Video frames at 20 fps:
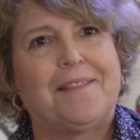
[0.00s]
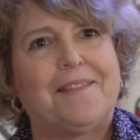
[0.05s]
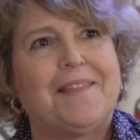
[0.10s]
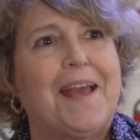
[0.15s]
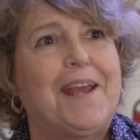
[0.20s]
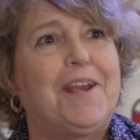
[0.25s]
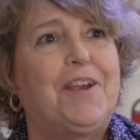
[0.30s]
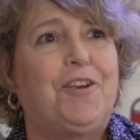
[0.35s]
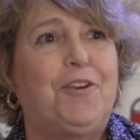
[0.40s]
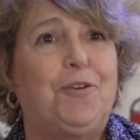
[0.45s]

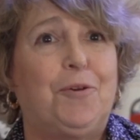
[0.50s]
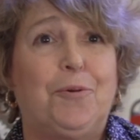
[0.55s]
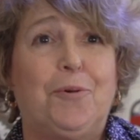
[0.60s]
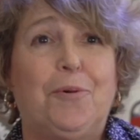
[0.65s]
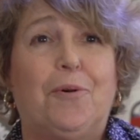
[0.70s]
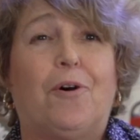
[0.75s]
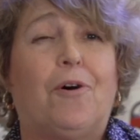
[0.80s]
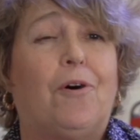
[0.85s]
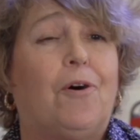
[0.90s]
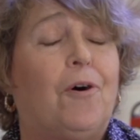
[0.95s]
thank
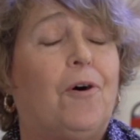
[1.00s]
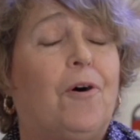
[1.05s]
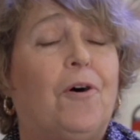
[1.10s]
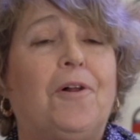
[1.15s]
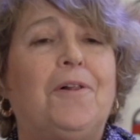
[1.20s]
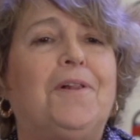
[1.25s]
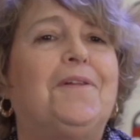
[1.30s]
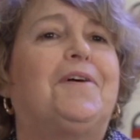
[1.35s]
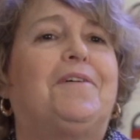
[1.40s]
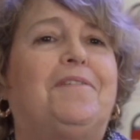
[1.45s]
you,
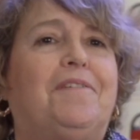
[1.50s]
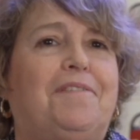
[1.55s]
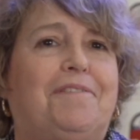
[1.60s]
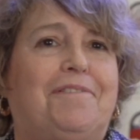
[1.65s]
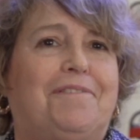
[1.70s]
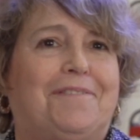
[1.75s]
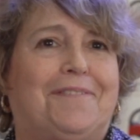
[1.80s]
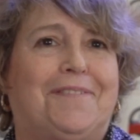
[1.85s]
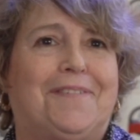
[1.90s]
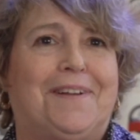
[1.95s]
all of
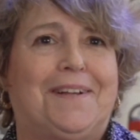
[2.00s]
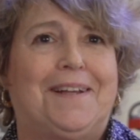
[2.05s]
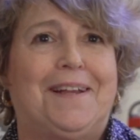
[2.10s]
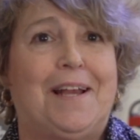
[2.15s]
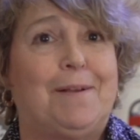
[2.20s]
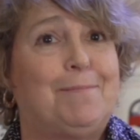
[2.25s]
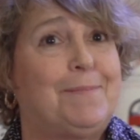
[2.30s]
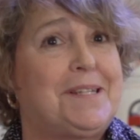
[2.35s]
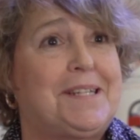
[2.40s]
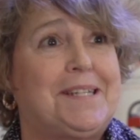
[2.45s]

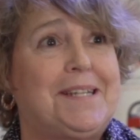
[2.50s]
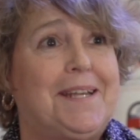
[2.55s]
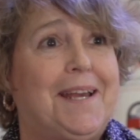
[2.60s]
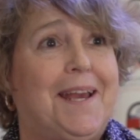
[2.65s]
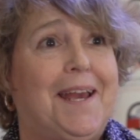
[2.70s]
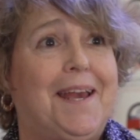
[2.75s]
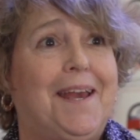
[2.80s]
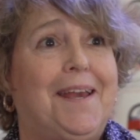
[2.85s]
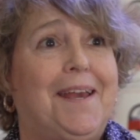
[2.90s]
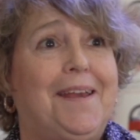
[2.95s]

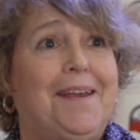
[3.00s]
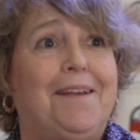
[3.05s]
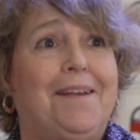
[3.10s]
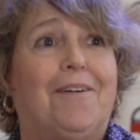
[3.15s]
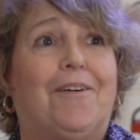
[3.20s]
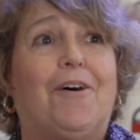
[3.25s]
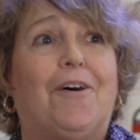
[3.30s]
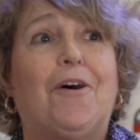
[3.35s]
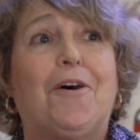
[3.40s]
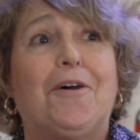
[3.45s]
MCA,
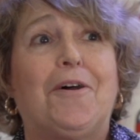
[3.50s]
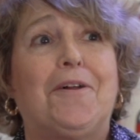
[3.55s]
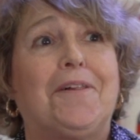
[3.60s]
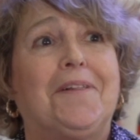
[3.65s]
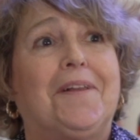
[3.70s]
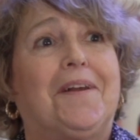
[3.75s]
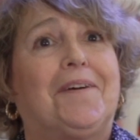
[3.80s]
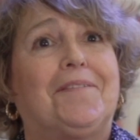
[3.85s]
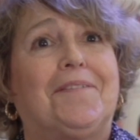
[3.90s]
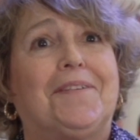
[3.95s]

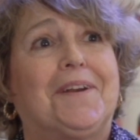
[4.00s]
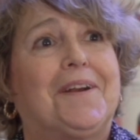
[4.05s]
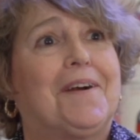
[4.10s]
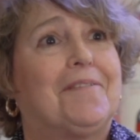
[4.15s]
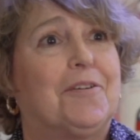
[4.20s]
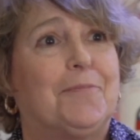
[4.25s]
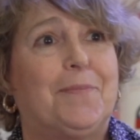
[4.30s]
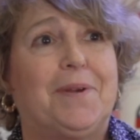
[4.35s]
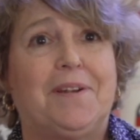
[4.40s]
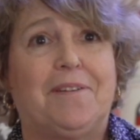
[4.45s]
all of the
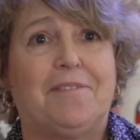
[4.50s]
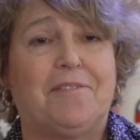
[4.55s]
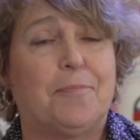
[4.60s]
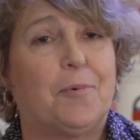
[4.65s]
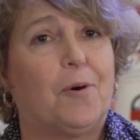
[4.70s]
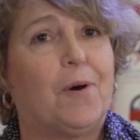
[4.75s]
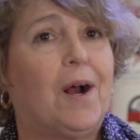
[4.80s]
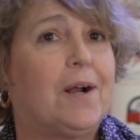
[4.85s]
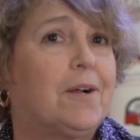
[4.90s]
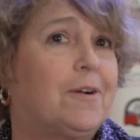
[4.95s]
government of
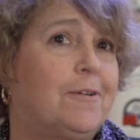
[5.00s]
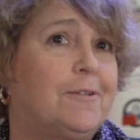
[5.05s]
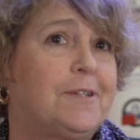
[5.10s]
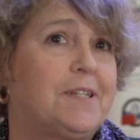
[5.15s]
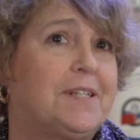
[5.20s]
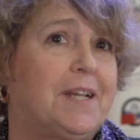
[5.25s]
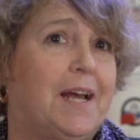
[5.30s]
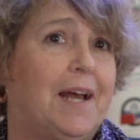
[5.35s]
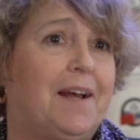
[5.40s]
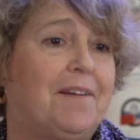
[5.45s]
Morocco
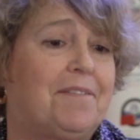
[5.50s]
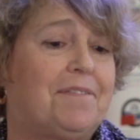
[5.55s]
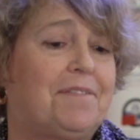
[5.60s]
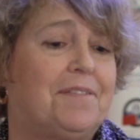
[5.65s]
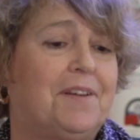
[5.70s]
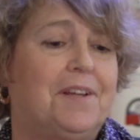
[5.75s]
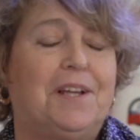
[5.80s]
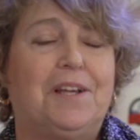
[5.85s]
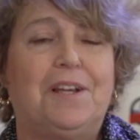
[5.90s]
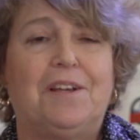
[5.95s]
staff,
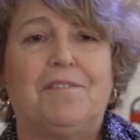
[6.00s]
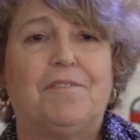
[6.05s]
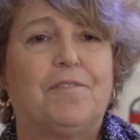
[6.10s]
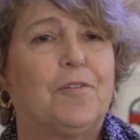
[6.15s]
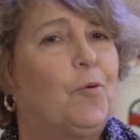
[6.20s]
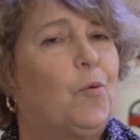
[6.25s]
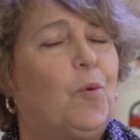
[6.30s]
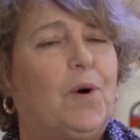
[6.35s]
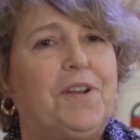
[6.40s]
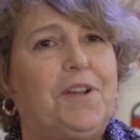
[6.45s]

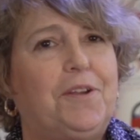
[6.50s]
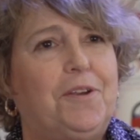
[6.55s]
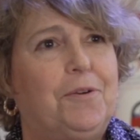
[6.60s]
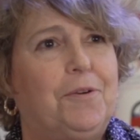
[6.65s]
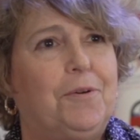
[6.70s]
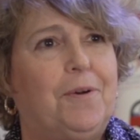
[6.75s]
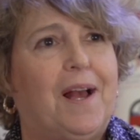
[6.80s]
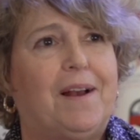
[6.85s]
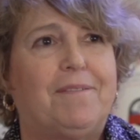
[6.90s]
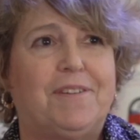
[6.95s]
for what
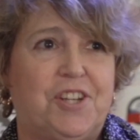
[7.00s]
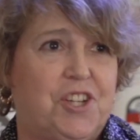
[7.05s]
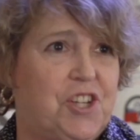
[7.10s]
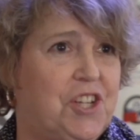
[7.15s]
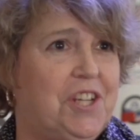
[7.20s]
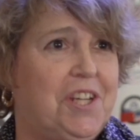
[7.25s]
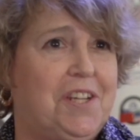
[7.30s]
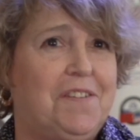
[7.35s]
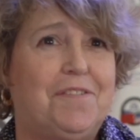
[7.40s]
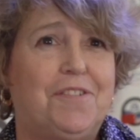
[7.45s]
you have
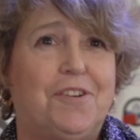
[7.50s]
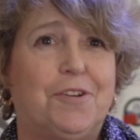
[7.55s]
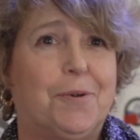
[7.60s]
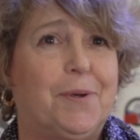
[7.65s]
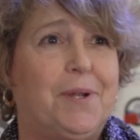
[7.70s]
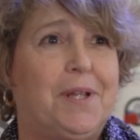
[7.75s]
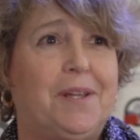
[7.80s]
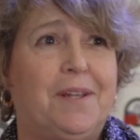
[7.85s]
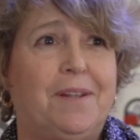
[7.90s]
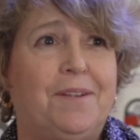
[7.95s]
achieved
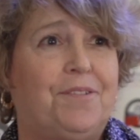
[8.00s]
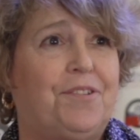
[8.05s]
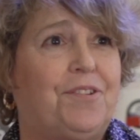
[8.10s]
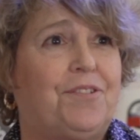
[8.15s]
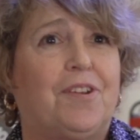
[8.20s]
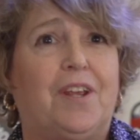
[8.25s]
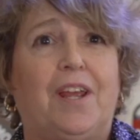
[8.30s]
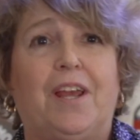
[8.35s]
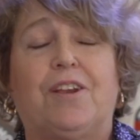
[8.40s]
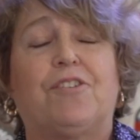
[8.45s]
during
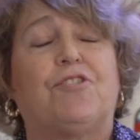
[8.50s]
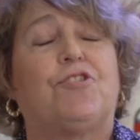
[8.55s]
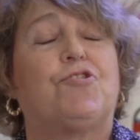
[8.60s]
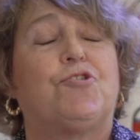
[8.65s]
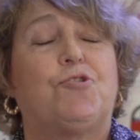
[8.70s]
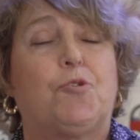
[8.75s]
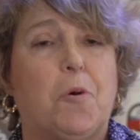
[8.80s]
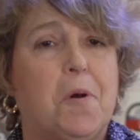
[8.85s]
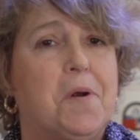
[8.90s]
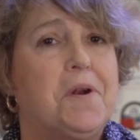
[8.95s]
this
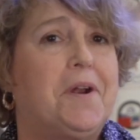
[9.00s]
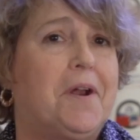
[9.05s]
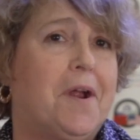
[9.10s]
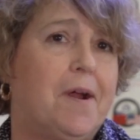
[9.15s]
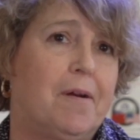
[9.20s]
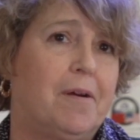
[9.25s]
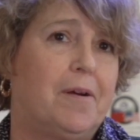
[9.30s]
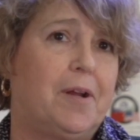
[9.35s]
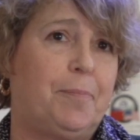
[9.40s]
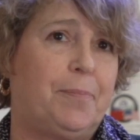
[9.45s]

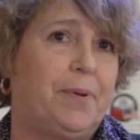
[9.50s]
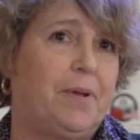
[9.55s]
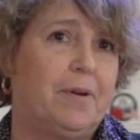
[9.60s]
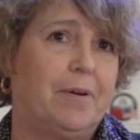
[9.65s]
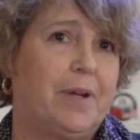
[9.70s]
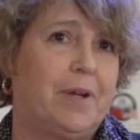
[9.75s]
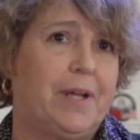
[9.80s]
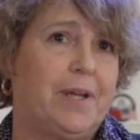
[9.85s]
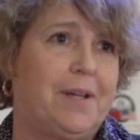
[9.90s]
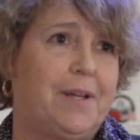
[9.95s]
extraordinary
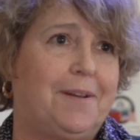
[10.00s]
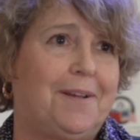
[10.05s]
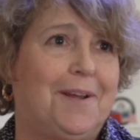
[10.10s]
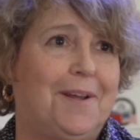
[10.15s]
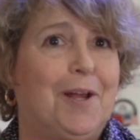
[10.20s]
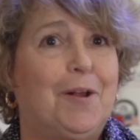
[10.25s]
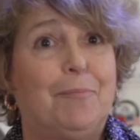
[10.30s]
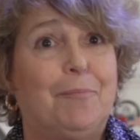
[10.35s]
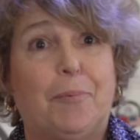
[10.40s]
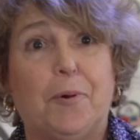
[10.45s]
period,
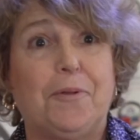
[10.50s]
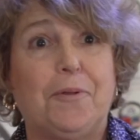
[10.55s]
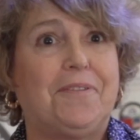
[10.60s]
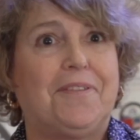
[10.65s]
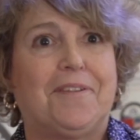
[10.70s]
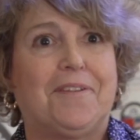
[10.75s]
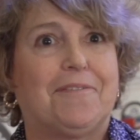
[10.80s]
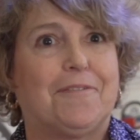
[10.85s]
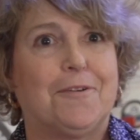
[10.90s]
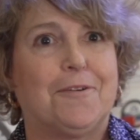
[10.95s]
both
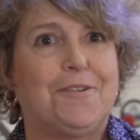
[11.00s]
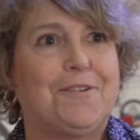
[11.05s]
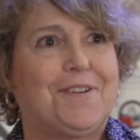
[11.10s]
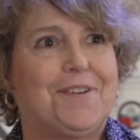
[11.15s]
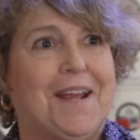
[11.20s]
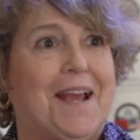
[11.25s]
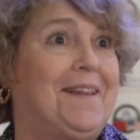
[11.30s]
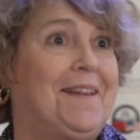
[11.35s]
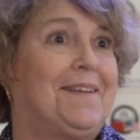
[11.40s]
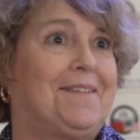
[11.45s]
the
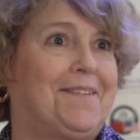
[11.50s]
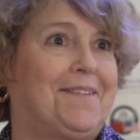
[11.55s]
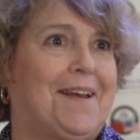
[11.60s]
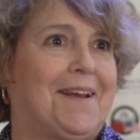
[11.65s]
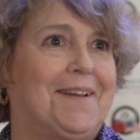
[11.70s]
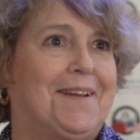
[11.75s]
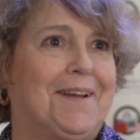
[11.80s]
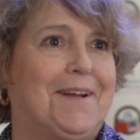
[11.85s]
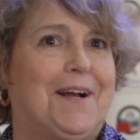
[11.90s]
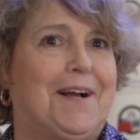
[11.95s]
first and the
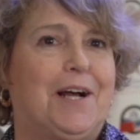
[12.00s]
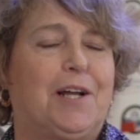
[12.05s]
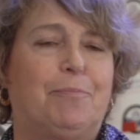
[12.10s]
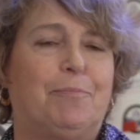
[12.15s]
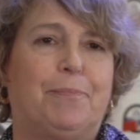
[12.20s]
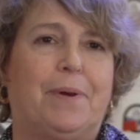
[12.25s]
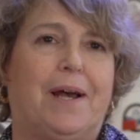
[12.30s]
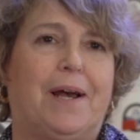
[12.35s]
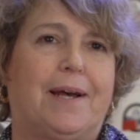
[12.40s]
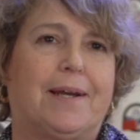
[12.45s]
second
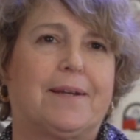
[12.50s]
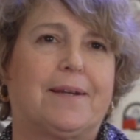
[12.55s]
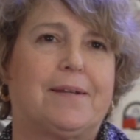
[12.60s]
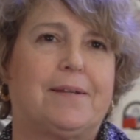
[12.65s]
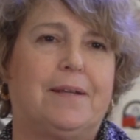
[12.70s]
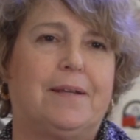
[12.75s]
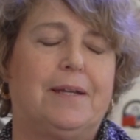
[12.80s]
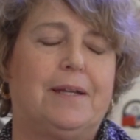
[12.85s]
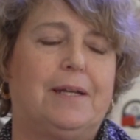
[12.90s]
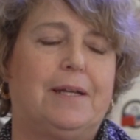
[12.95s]

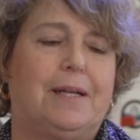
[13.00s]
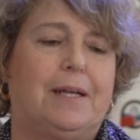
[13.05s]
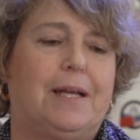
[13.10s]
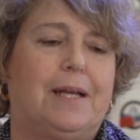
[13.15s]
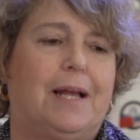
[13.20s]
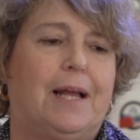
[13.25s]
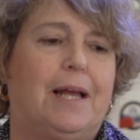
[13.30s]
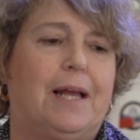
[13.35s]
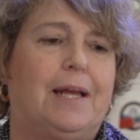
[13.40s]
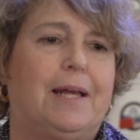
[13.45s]
compact.
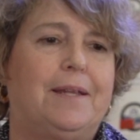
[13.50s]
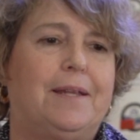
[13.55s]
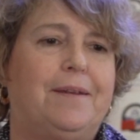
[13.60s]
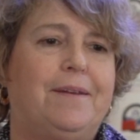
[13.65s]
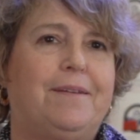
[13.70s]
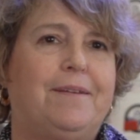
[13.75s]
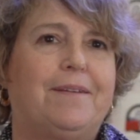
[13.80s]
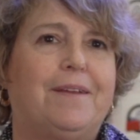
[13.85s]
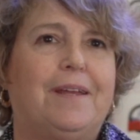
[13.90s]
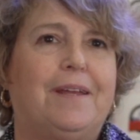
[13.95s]

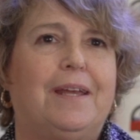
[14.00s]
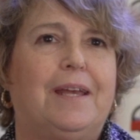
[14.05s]
And